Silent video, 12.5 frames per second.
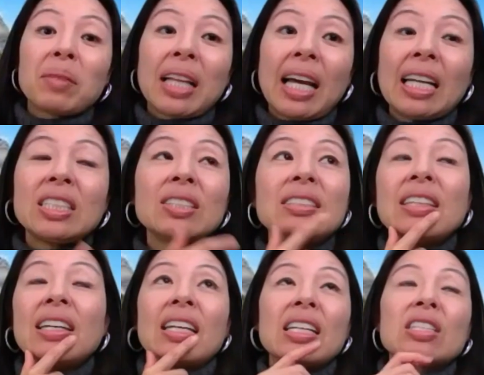I'm glad you
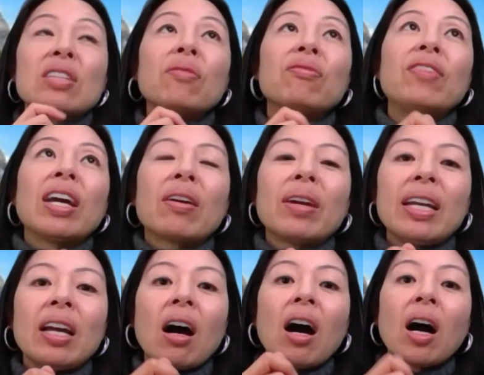said that. That's a
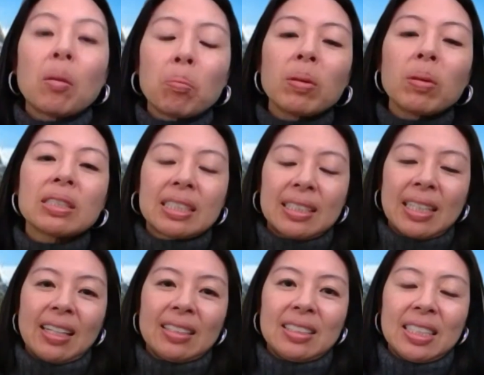very humble
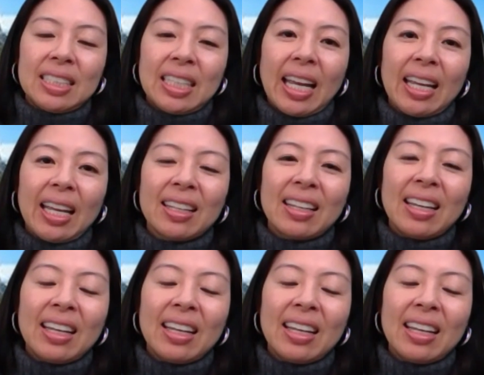stance to take,